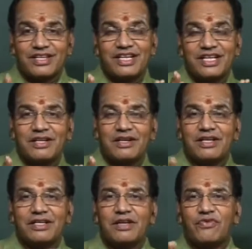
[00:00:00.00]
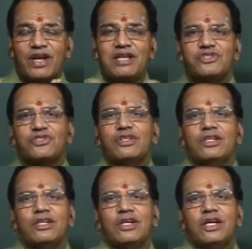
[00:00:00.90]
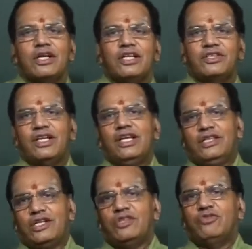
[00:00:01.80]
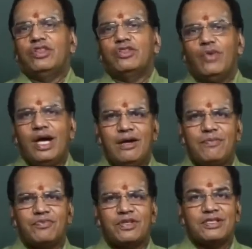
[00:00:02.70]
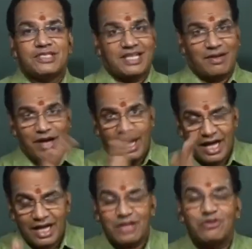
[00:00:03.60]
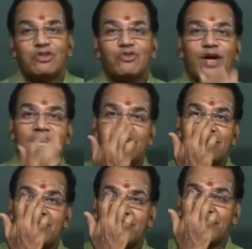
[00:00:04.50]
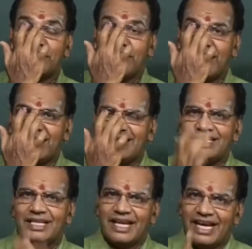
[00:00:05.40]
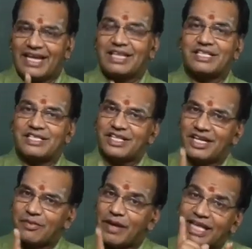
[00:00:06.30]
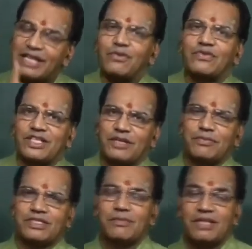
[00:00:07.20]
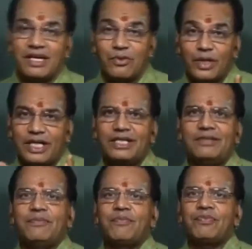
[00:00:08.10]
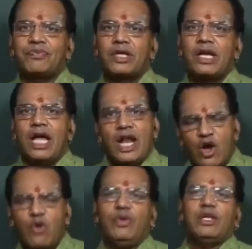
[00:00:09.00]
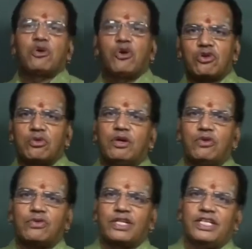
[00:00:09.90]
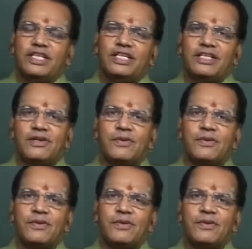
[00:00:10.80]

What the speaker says: three difference: Itaretara Dvandva, Samahara Dvandva combined, Ekashesha remaining similar word. Now we'll go to Bahuvreehi.